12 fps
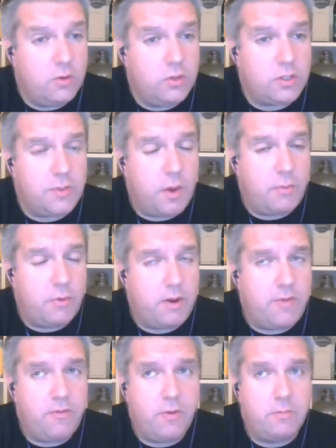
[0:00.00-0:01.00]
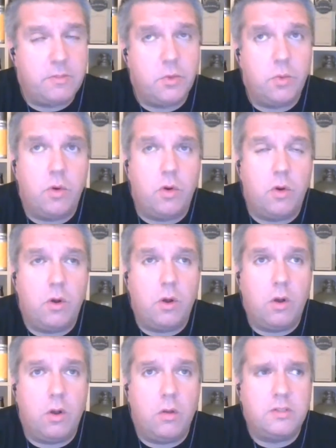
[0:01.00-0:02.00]
a small brewery from
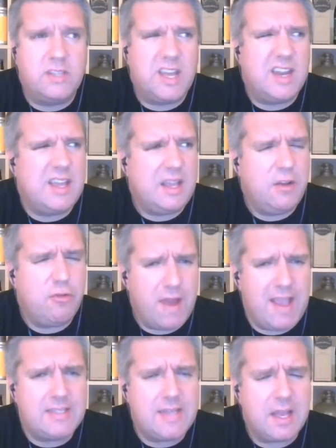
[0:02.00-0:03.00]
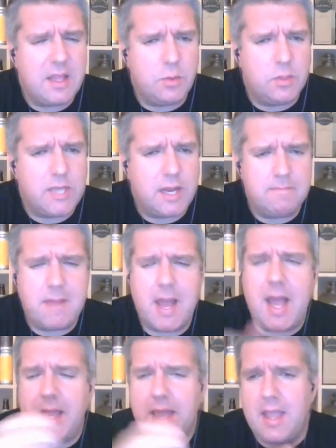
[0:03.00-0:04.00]
towards kind of Craig's neck of the woods, kind of
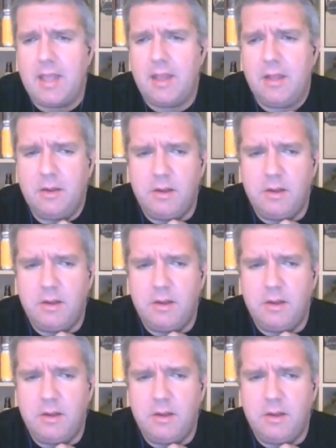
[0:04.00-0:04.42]
Margate.